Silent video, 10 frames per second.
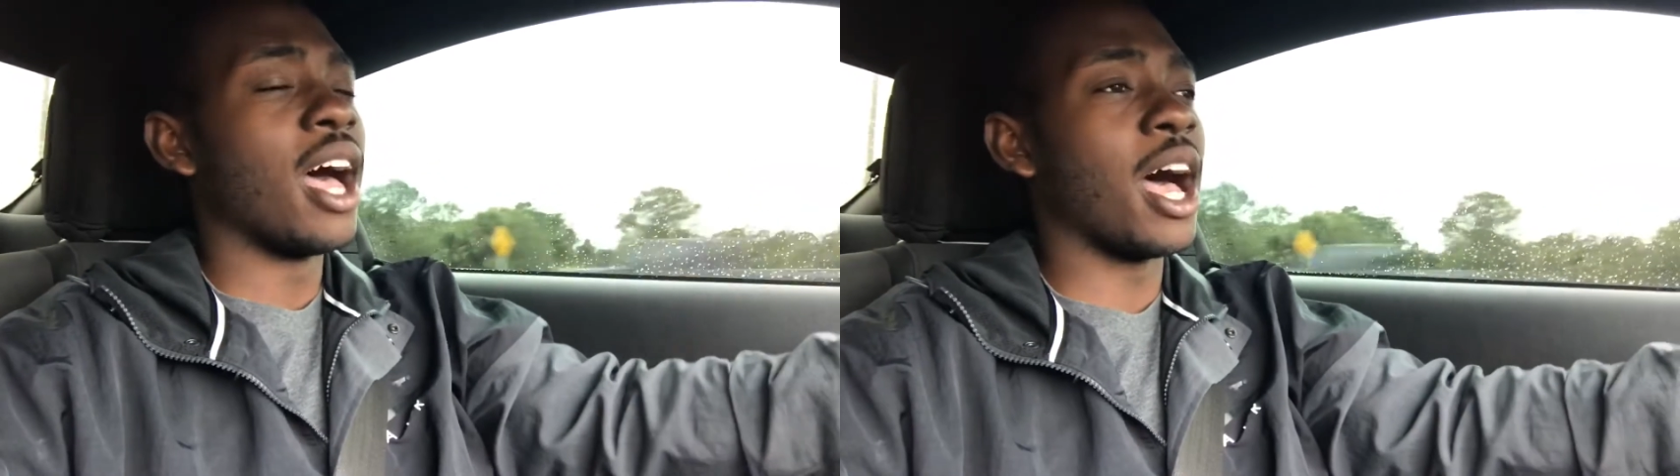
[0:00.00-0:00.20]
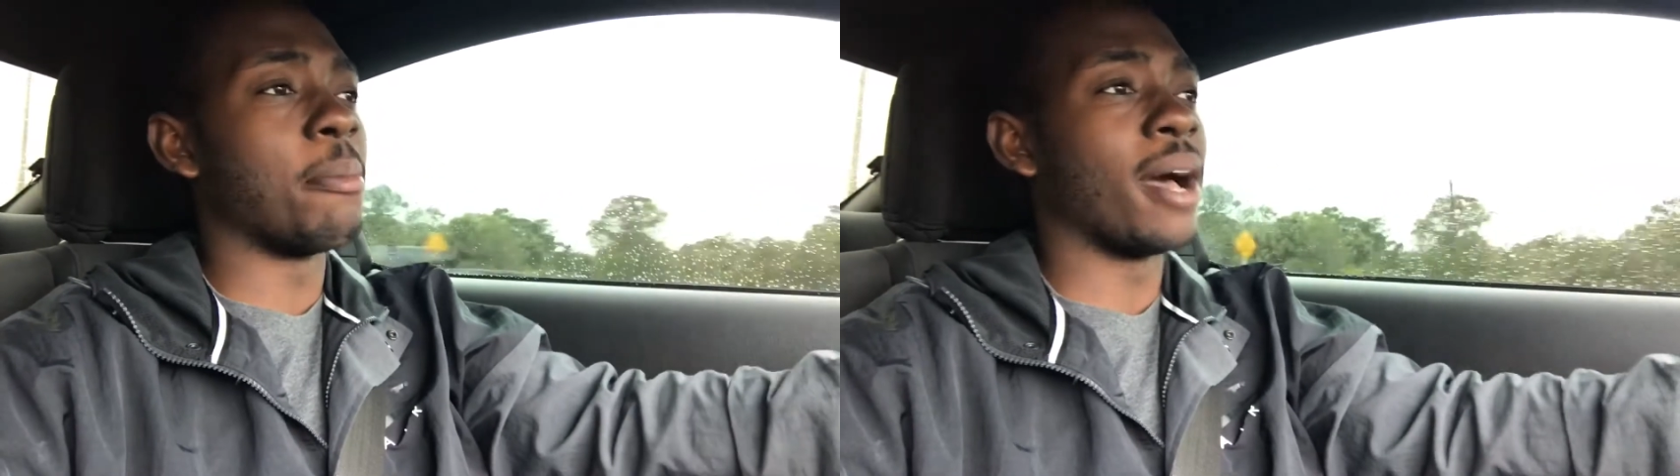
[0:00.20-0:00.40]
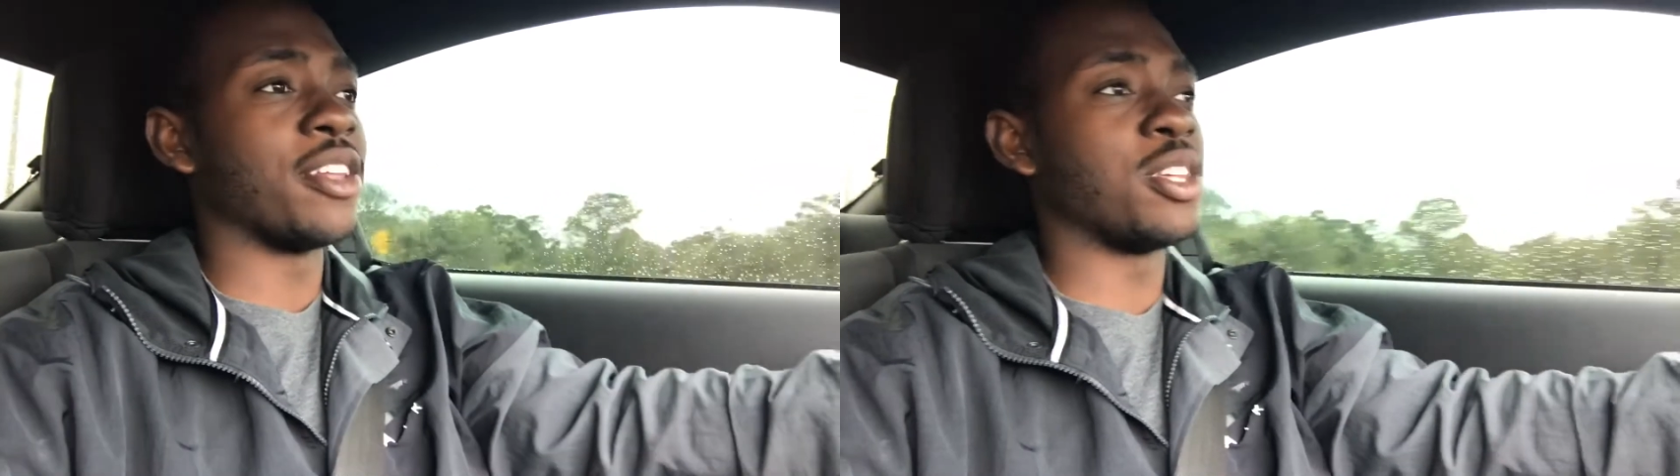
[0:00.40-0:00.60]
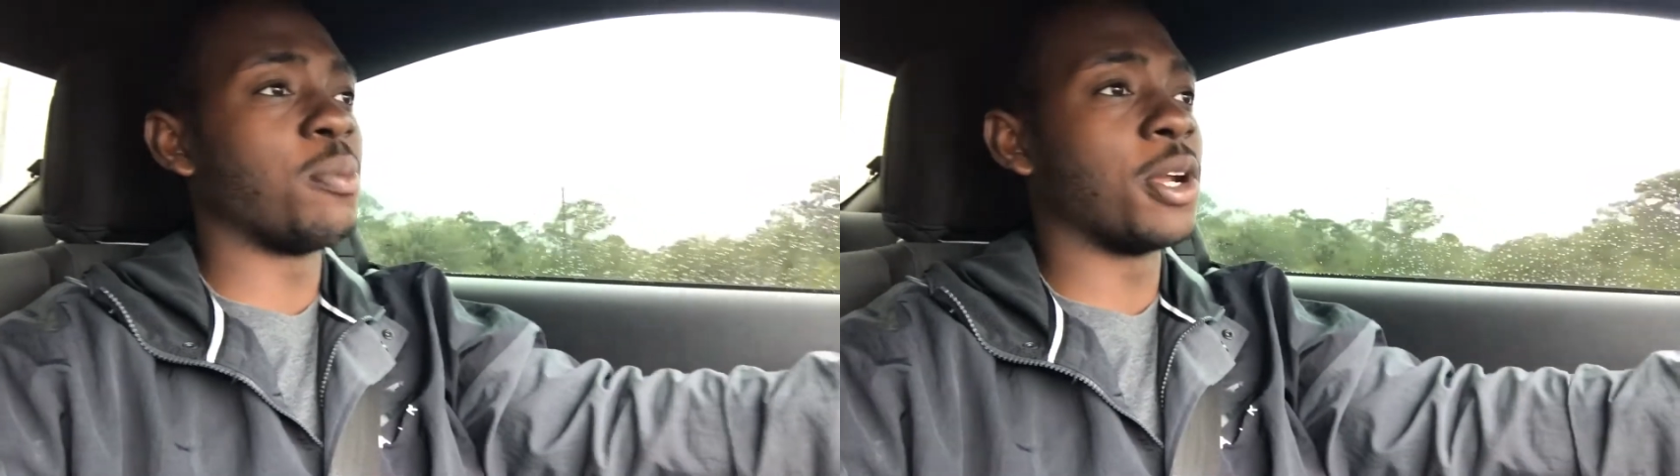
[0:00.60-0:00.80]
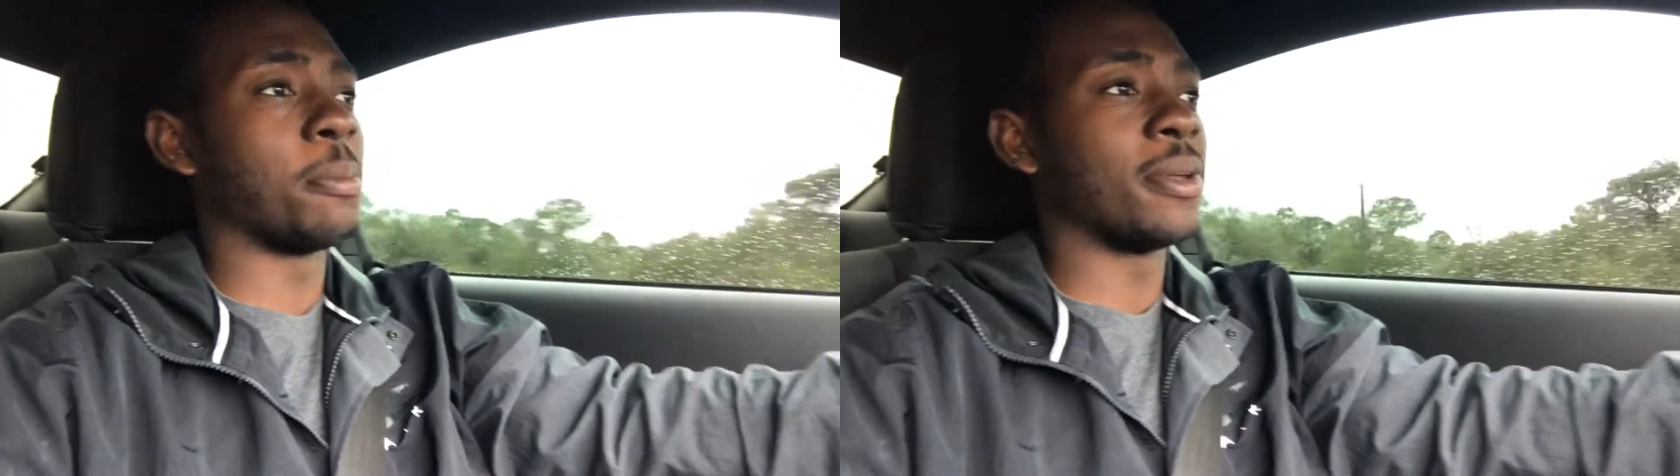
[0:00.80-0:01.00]
but I
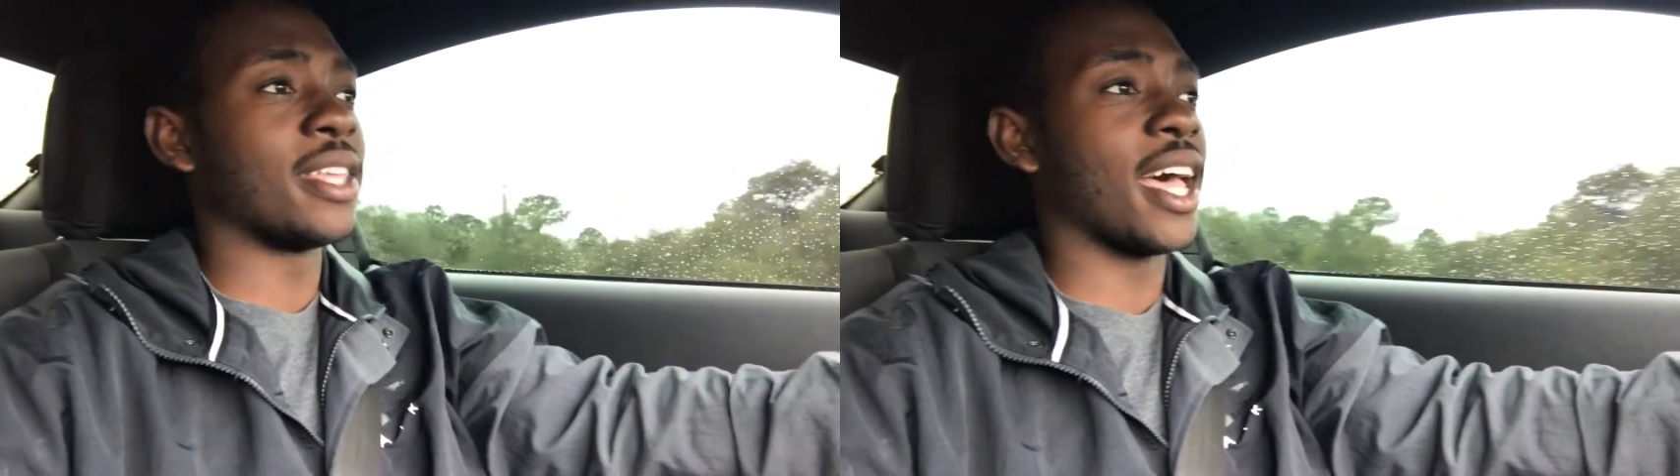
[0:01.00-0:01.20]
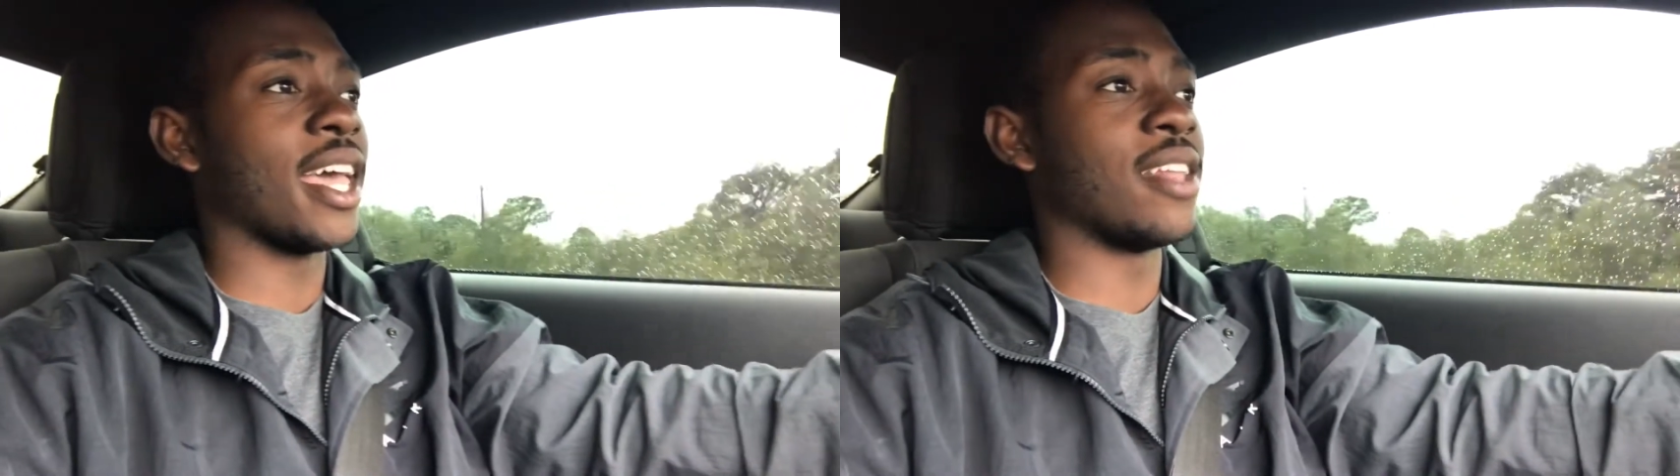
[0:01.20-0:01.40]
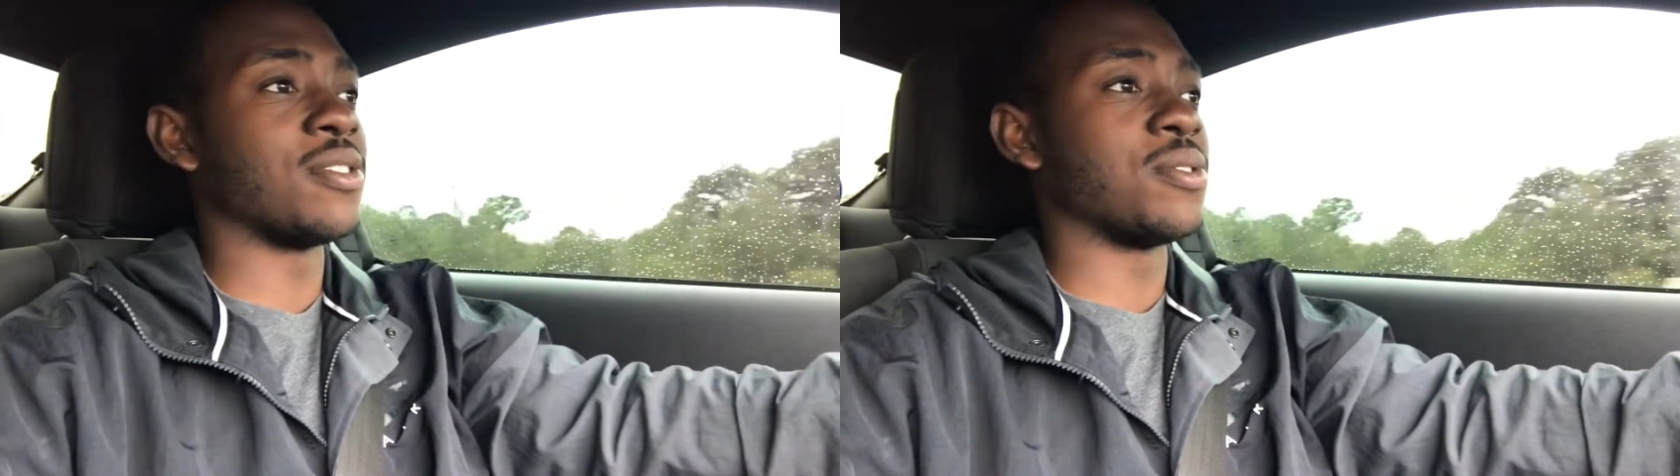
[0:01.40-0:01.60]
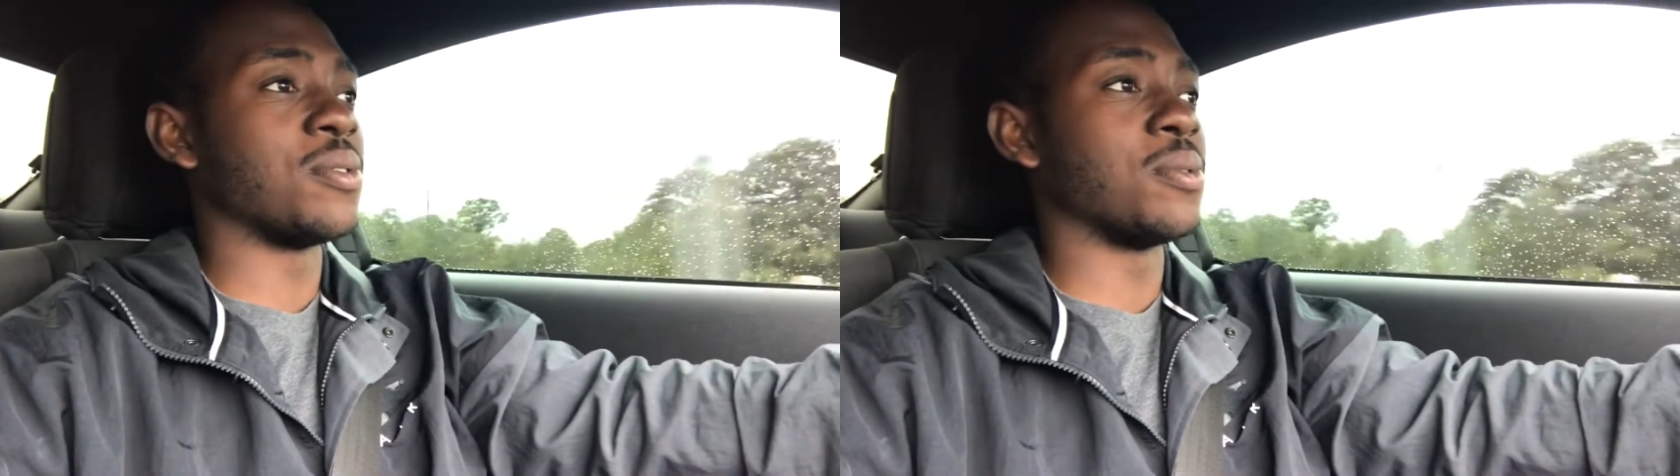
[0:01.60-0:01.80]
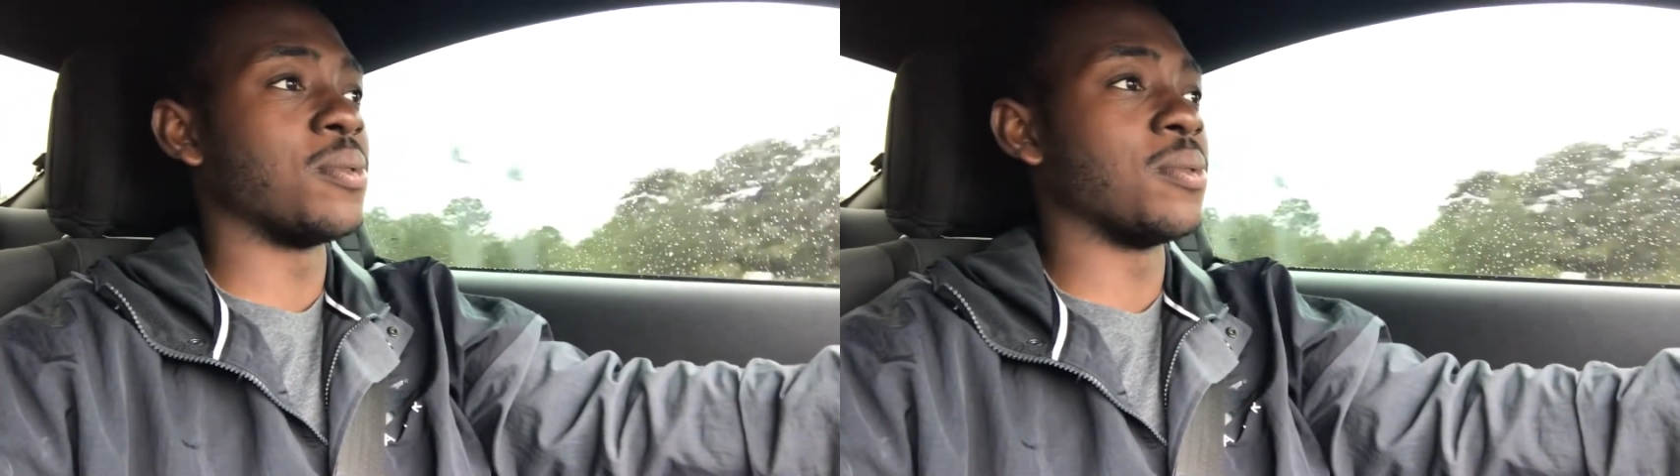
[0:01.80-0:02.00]
did want to put that
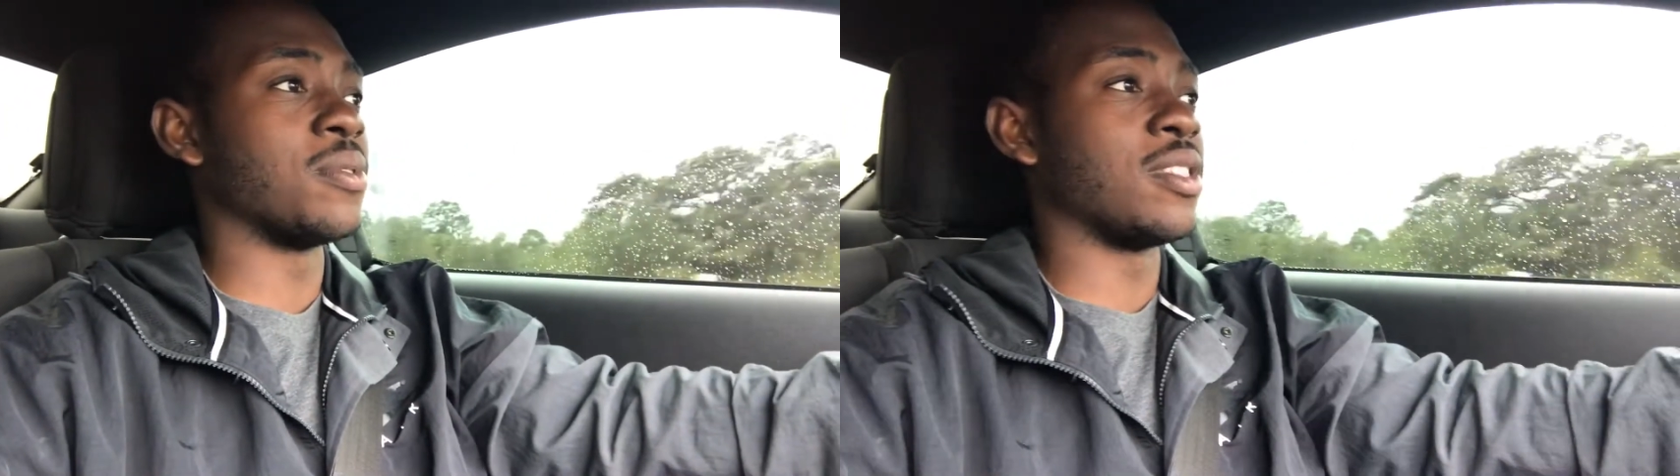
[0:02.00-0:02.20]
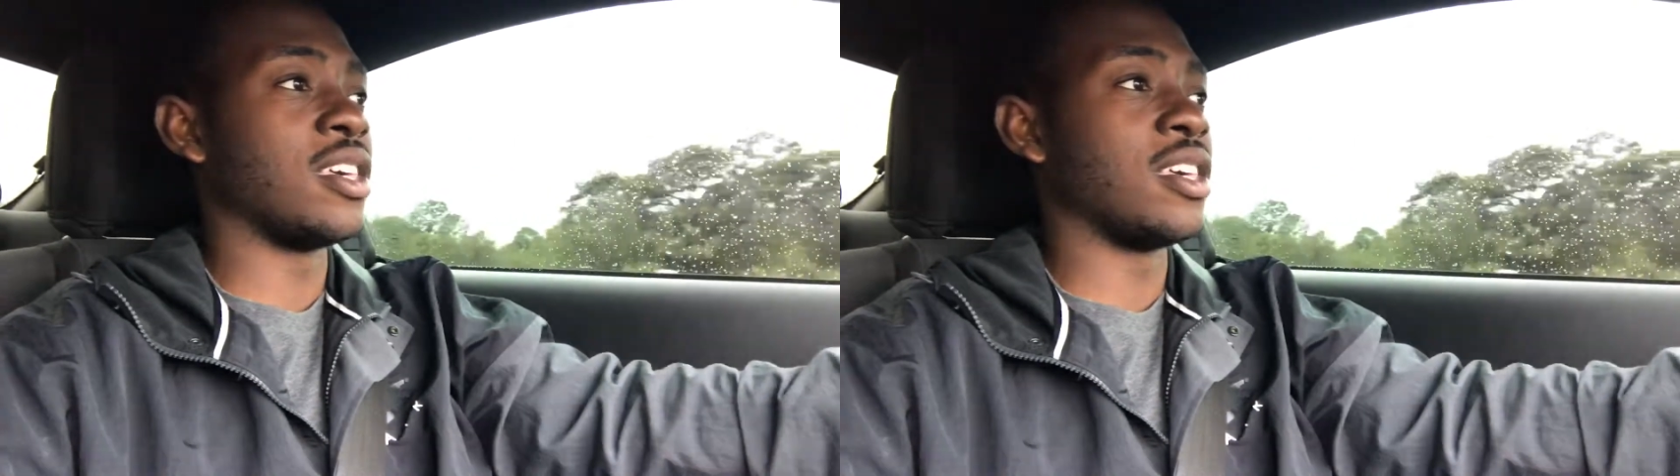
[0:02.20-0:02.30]
into